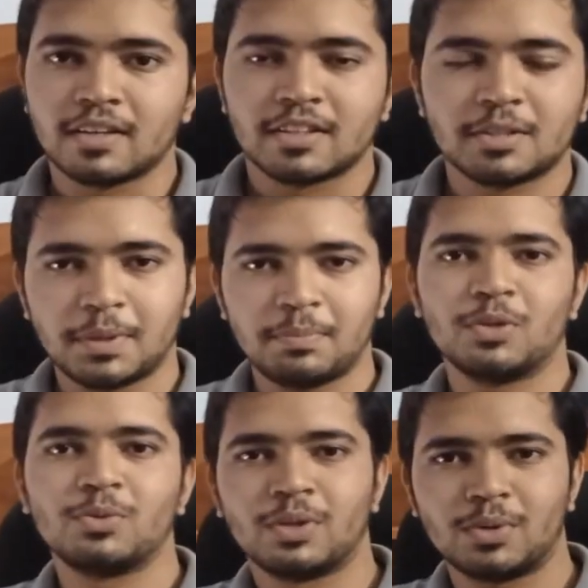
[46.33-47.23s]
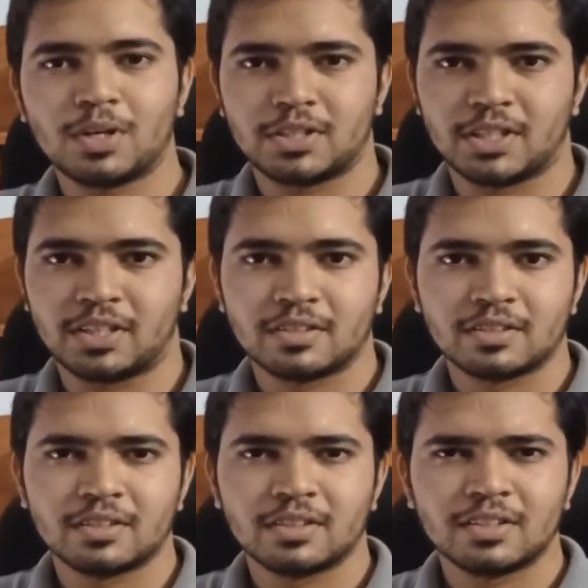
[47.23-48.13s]
The people who are watching,
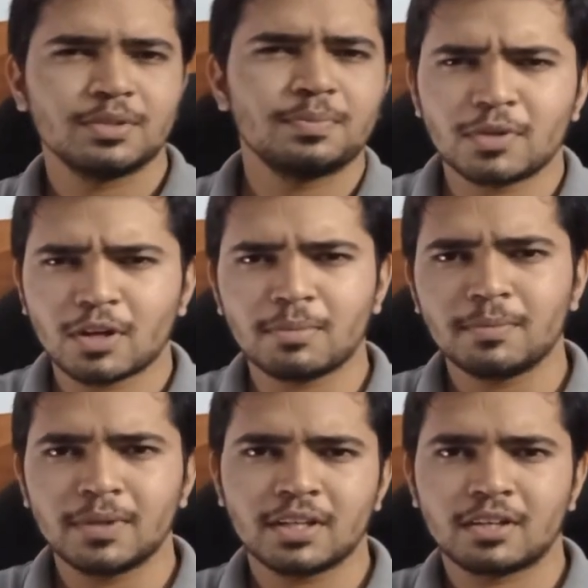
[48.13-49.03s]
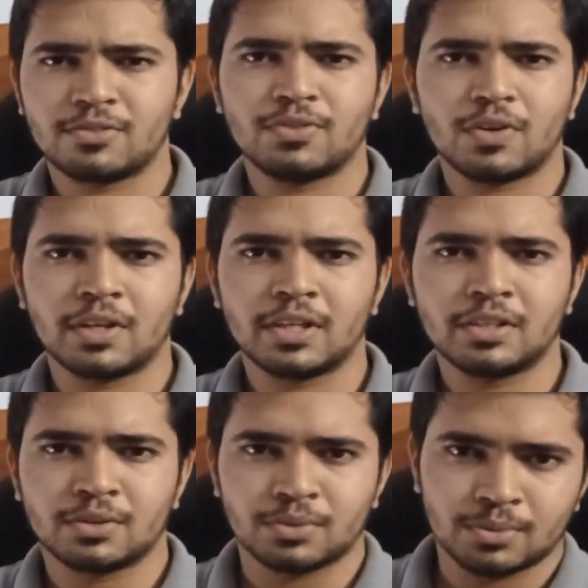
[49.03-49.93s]
you probably are falling
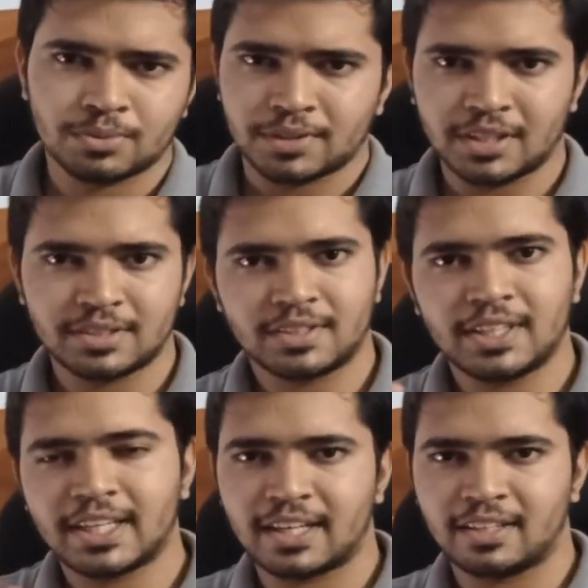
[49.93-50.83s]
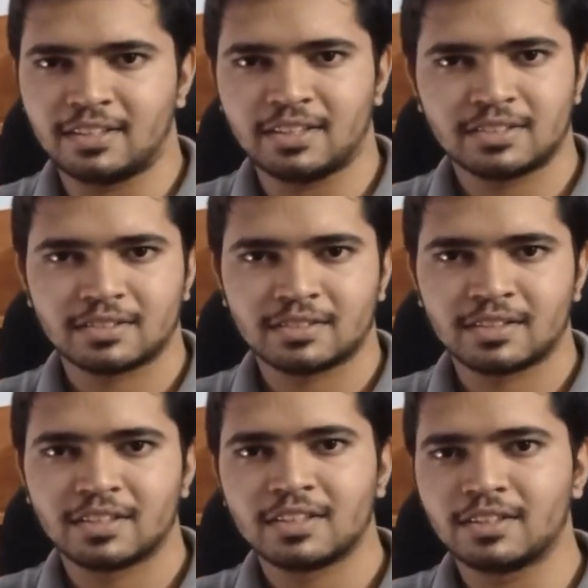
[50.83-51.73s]
into these three categories.
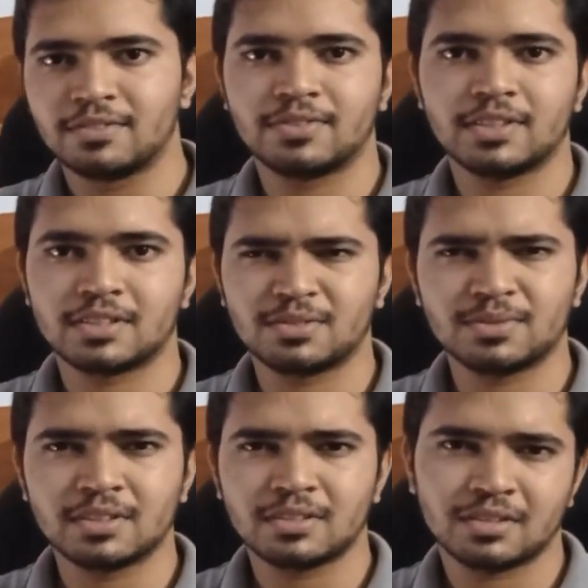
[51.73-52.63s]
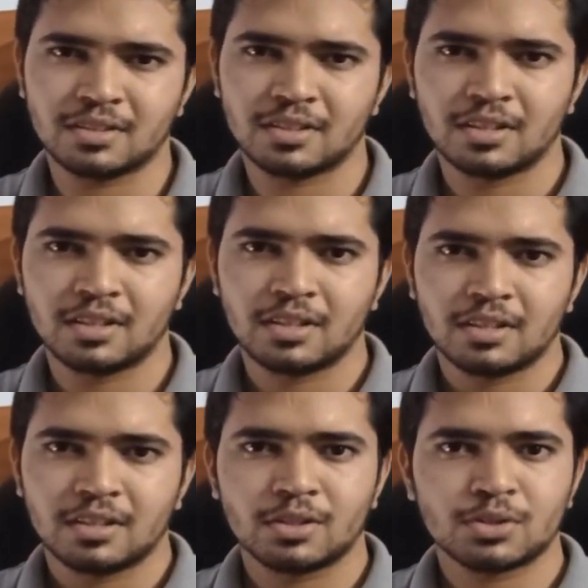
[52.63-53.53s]
The first one,
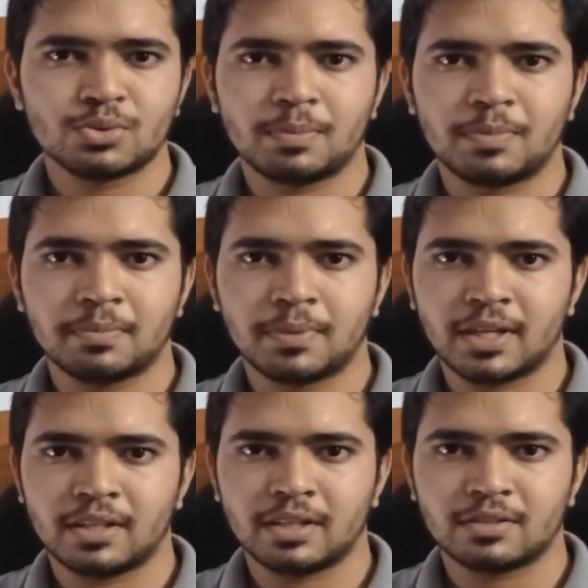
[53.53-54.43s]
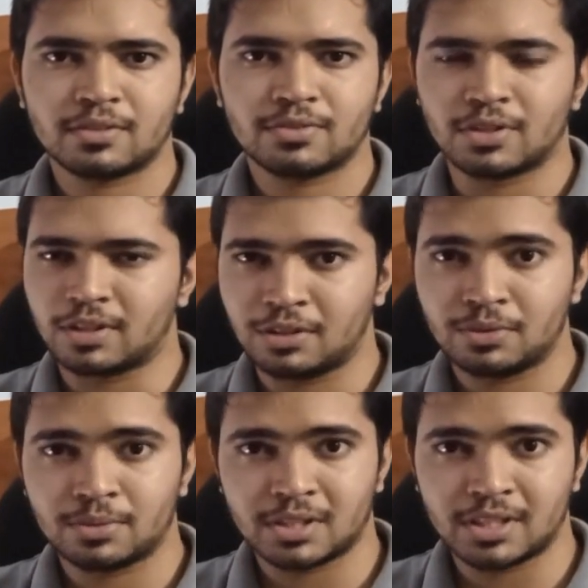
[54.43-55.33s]
those who are preparing for the
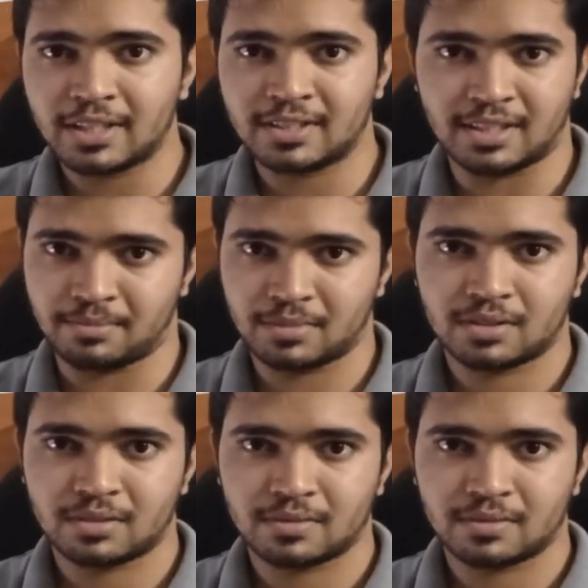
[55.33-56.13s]
university exams.